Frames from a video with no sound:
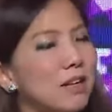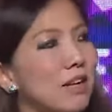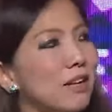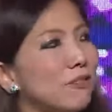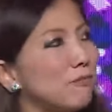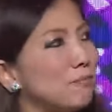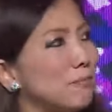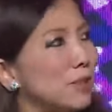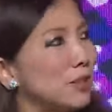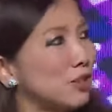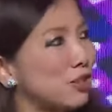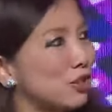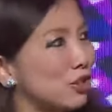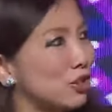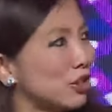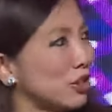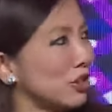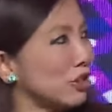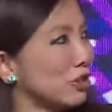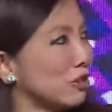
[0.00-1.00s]
I've missed
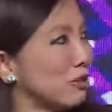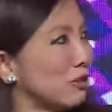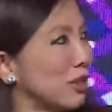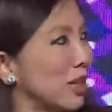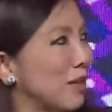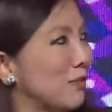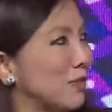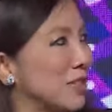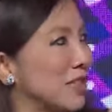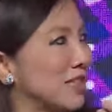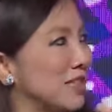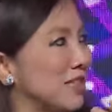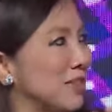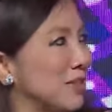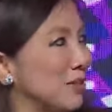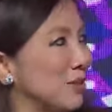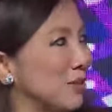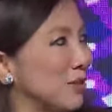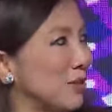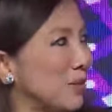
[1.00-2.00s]
you, haven't seen
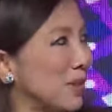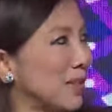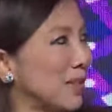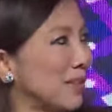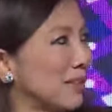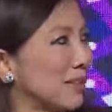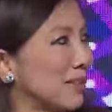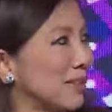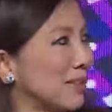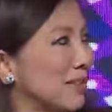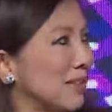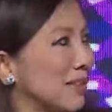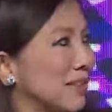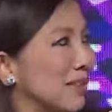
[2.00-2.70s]
you in a while.